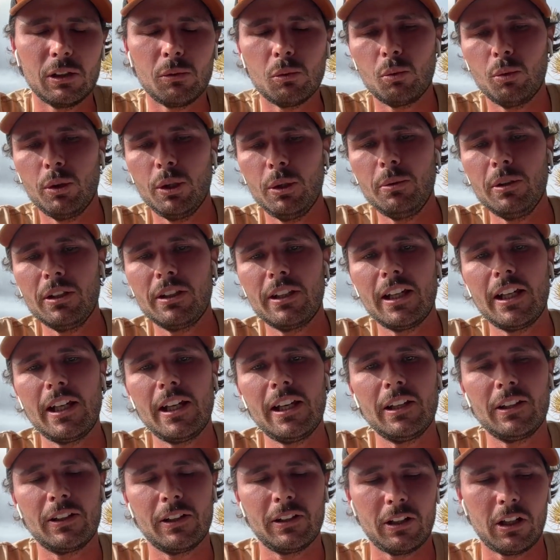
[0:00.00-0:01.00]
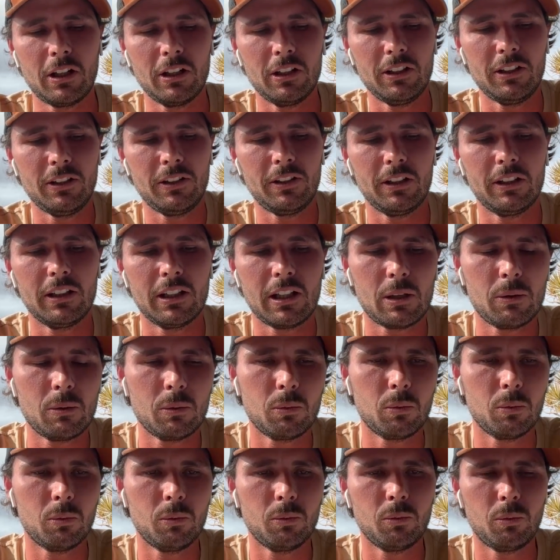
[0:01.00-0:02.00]
We were there. The only thing that
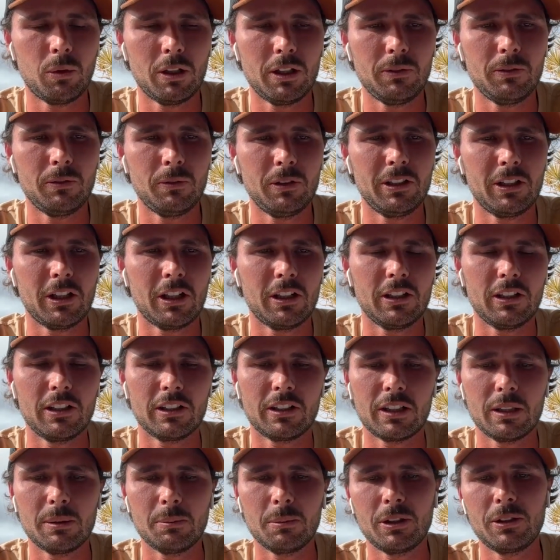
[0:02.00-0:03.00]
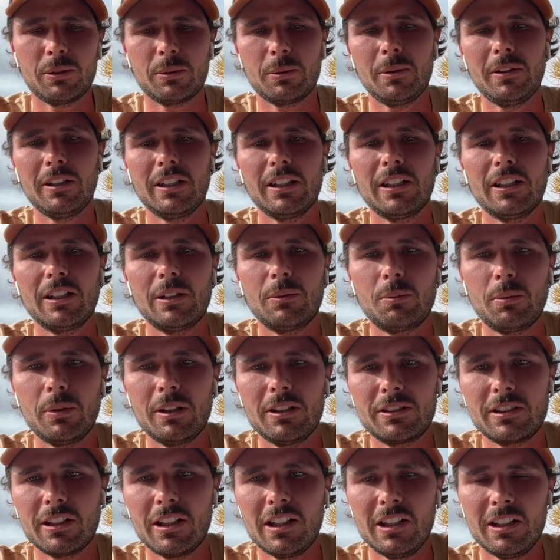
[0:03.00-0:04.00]
when we go to the Kimberleys, we went there in
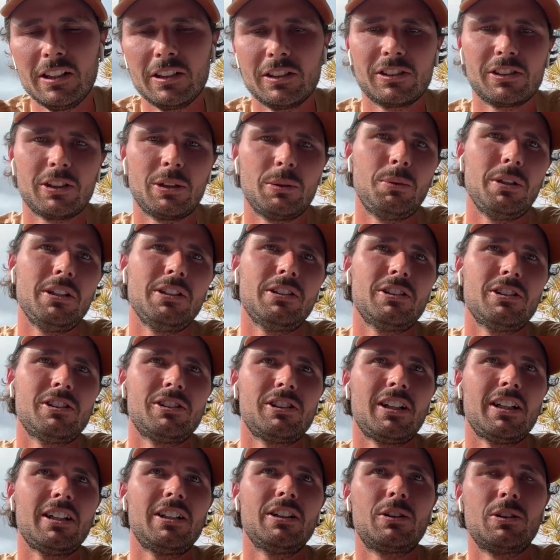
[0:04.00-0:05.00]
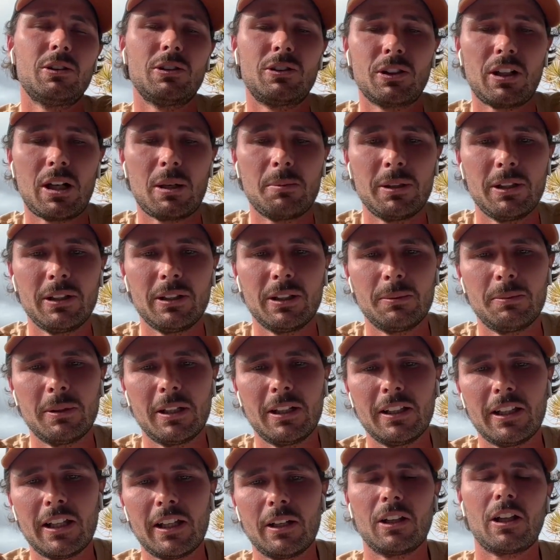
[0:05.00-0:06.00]
winter. So winter's like a good time of year to
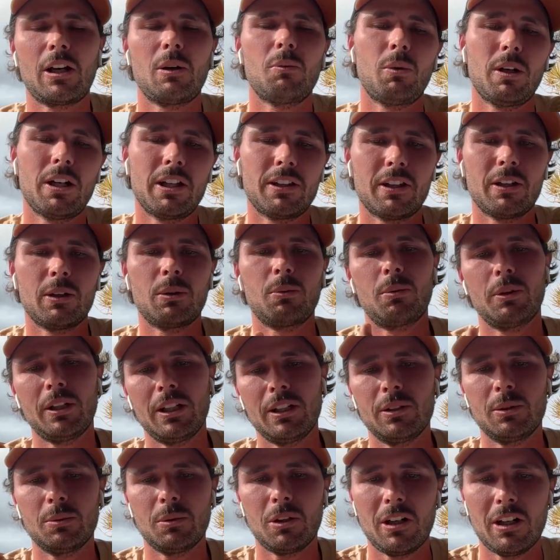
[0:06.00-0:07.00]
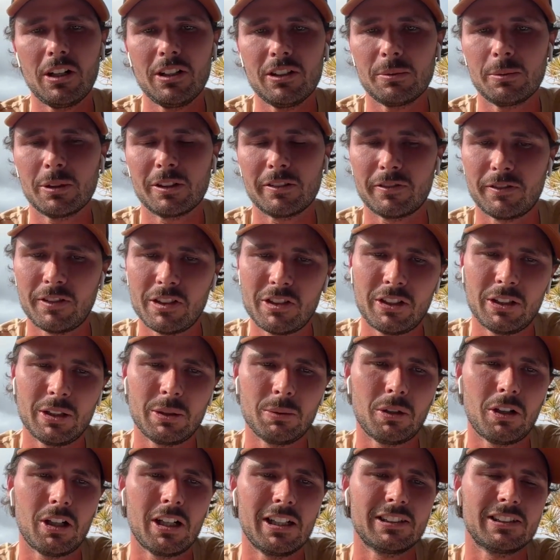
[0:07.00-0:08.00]
be there, like weather, wind wise, but
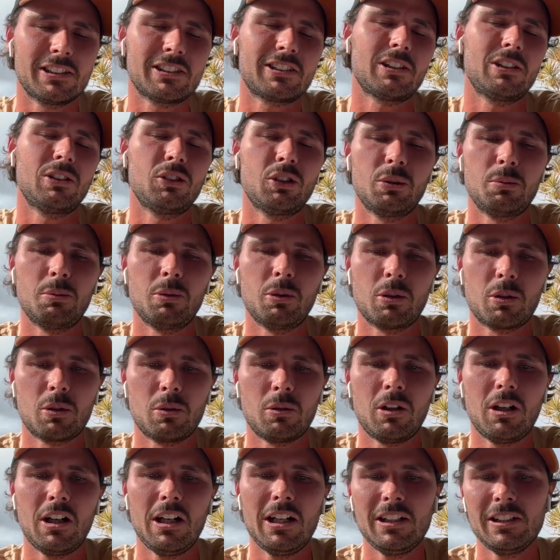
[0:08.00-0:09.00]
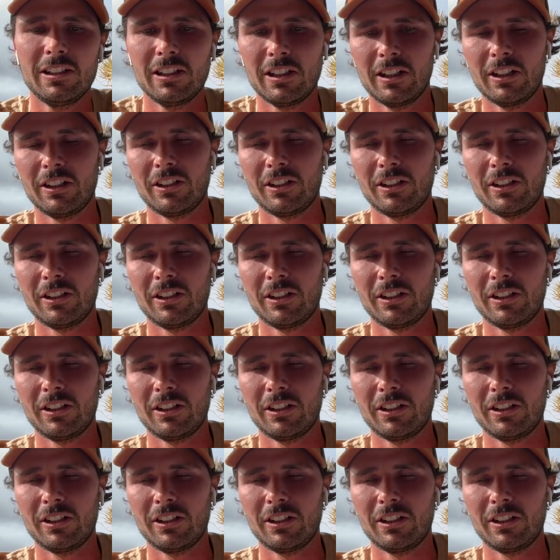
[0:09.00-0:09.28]
fishing wise, it's a little more quiet.